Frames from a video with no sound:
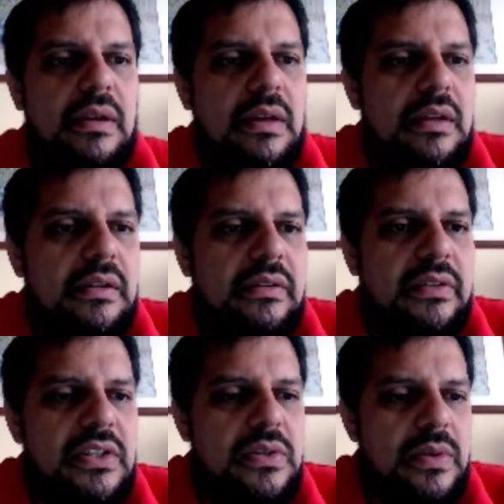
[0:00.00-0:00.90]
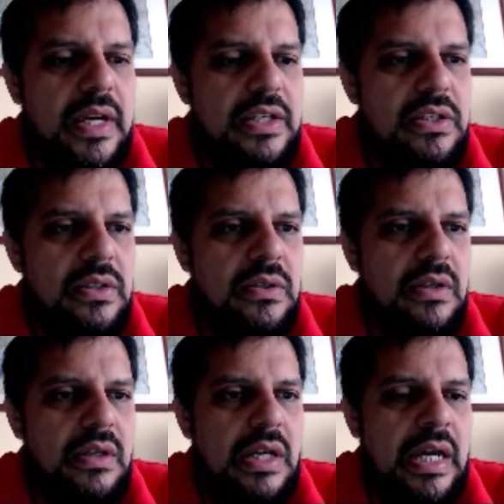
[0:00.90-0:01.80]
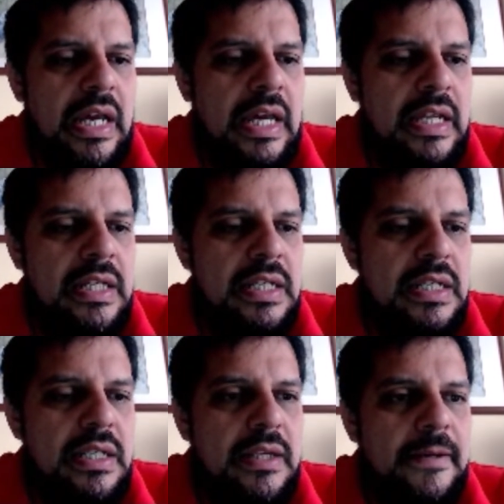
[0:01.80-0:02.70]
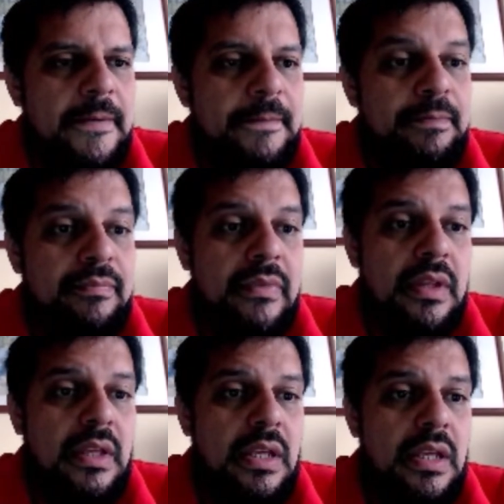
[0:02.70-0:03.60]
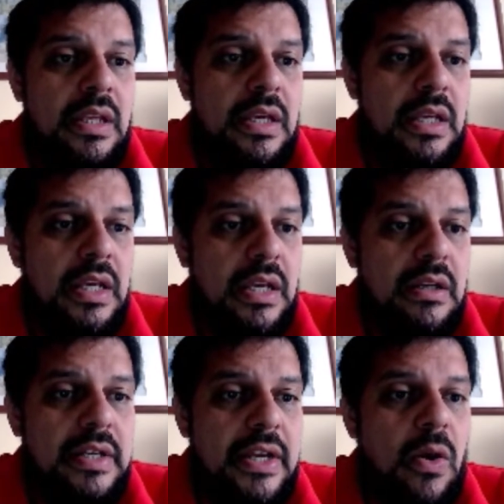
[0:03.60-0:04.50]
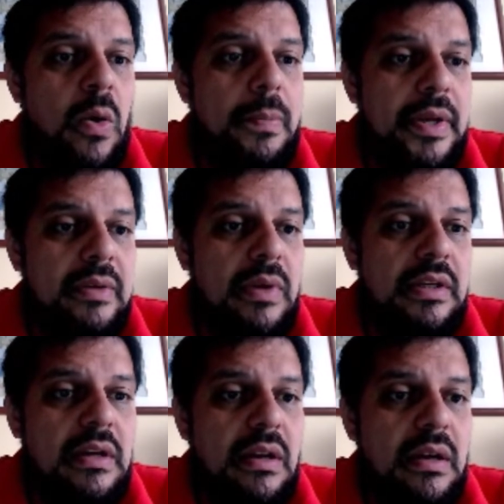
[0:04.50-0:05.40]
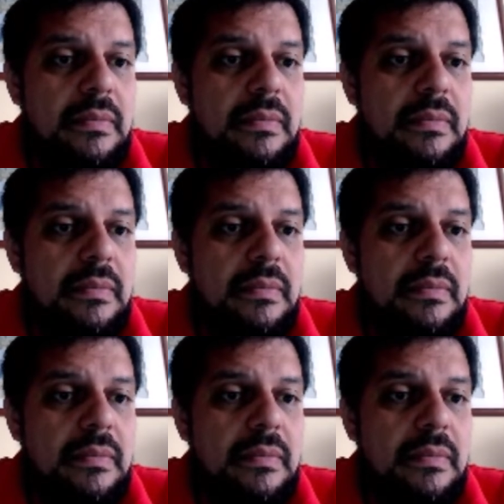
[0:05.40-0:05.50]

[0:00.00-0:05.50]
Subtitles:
situation, and here they open one club.